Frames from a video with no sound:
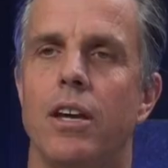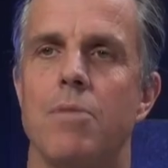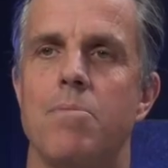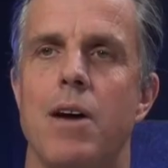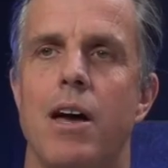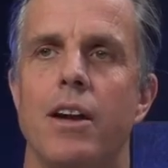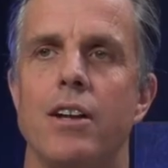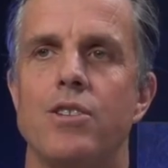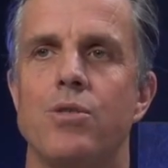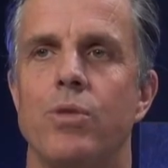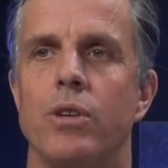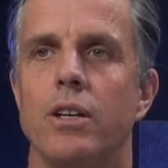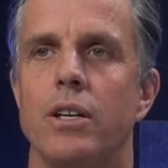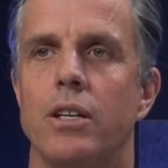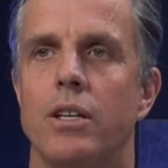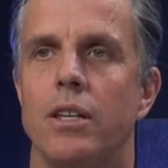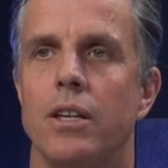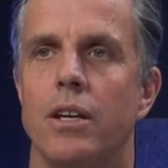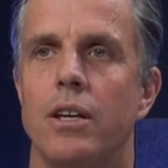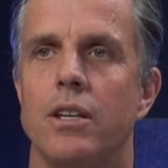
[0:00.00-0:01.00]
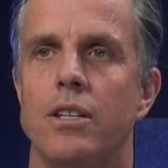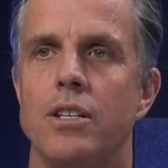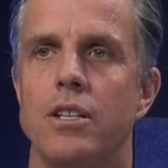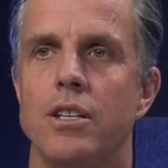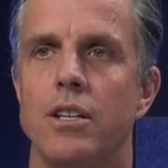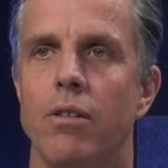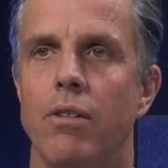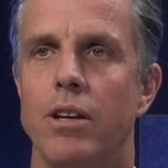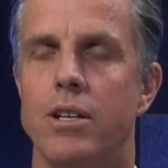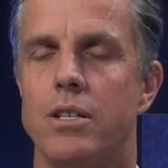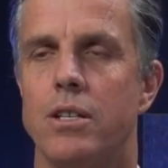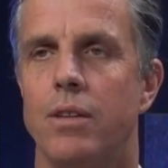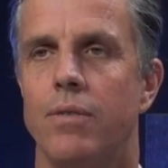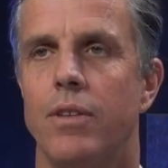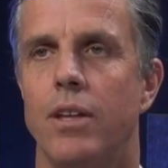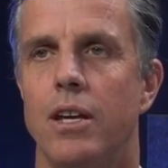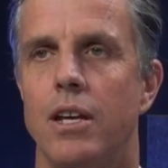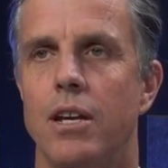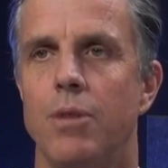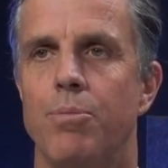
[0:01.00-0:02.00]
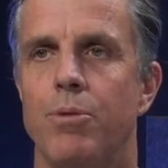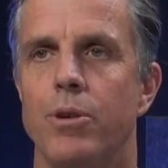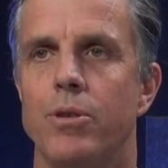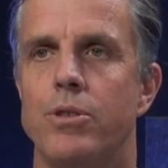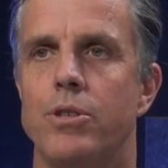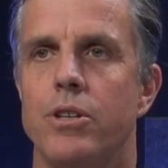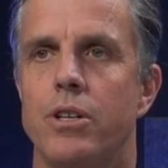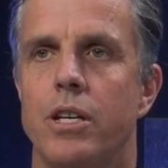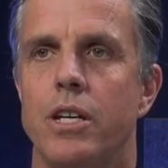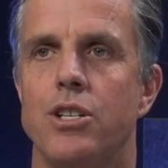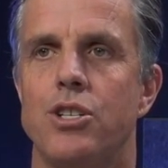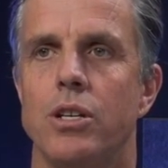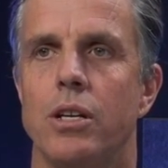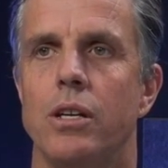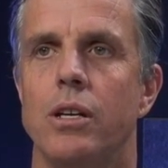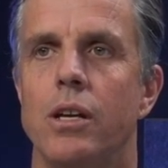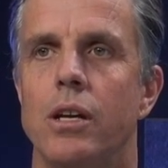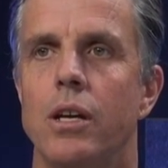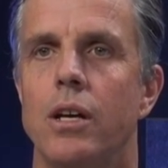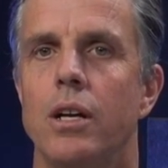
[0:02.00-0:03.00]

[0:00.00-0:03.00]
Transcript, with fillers: about it, is really the continuation of the Hebrew tradition,